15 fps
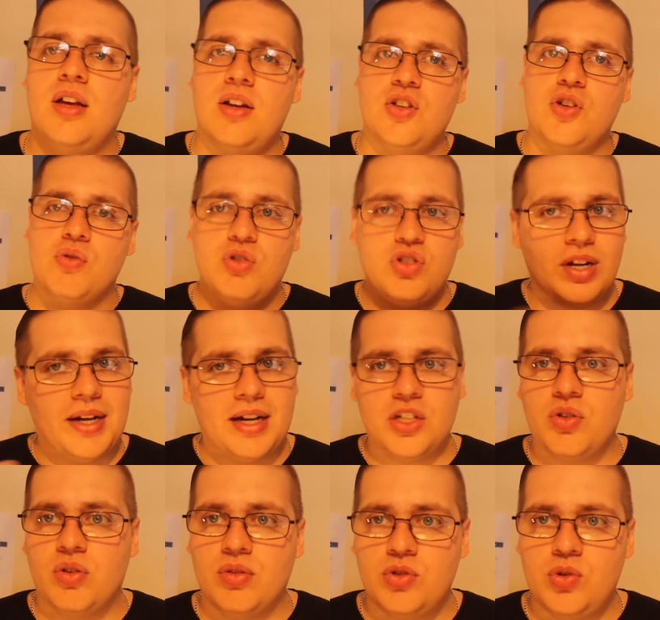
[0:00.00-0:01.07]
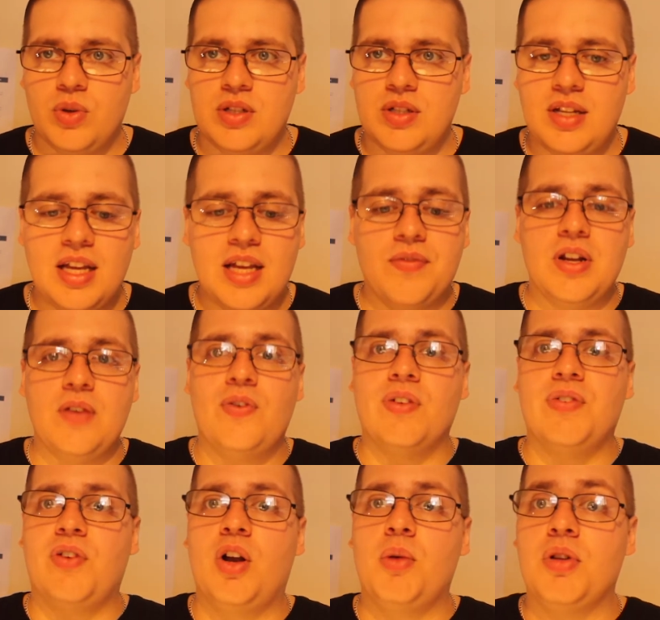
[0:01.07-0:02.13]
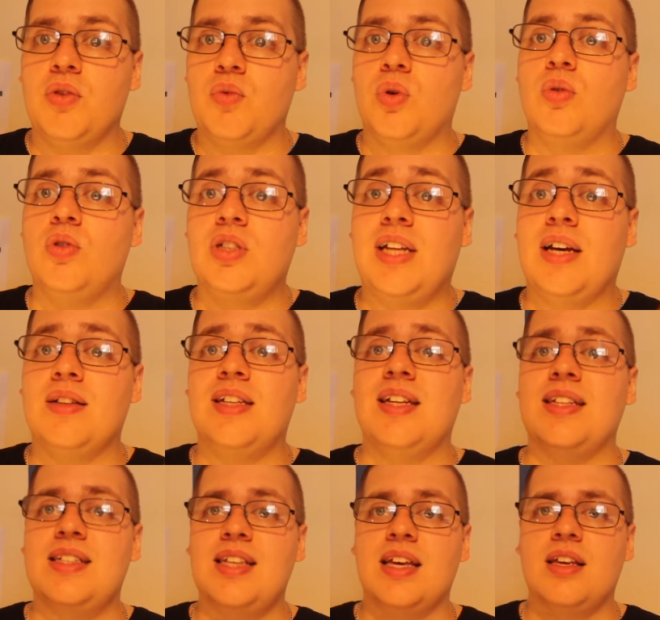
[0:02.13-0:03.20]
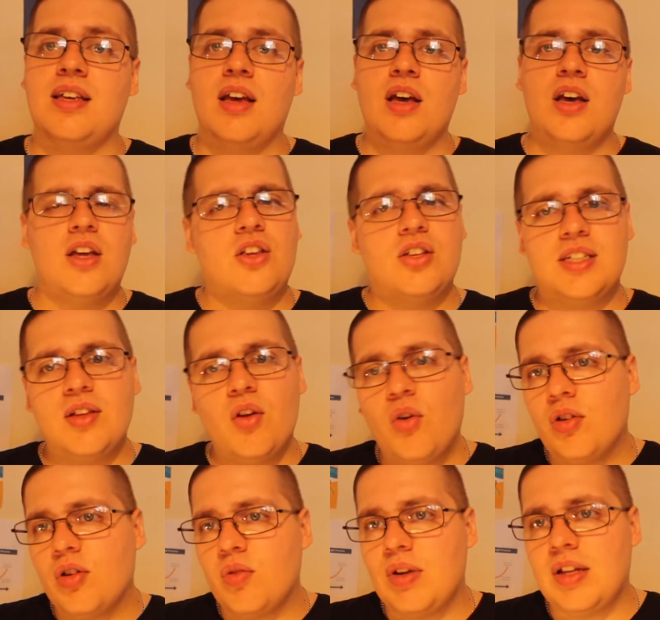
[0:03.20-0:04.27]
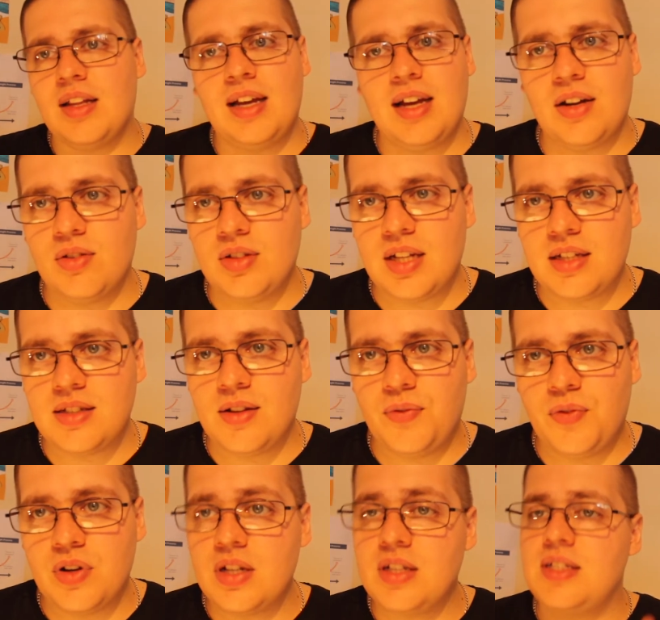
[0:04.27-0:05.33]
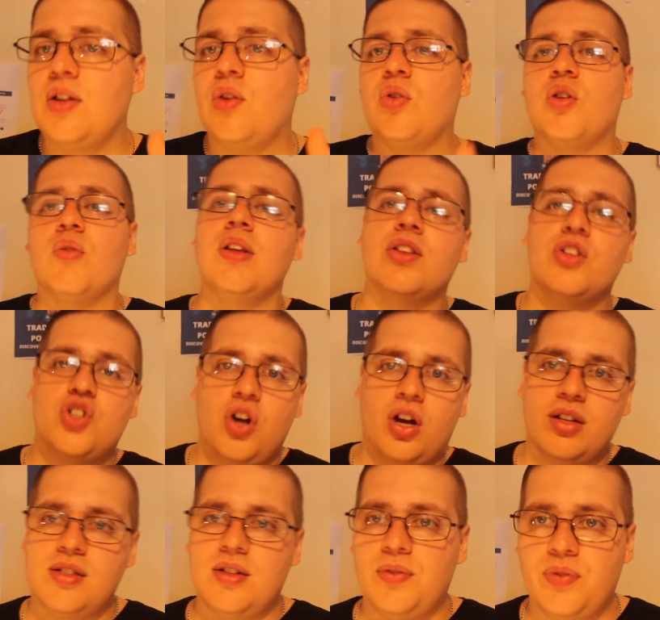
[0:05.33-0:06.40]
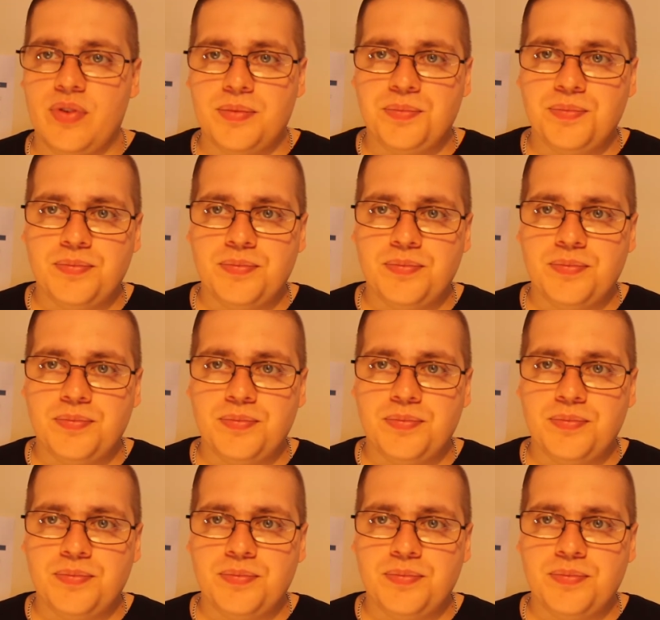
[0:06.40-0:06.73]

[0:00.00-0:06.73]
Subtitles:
You're always going to add your own twist. Even if you're following the rules down to the T, you're still going to read the candlesticks different, you're still going to read the charts different.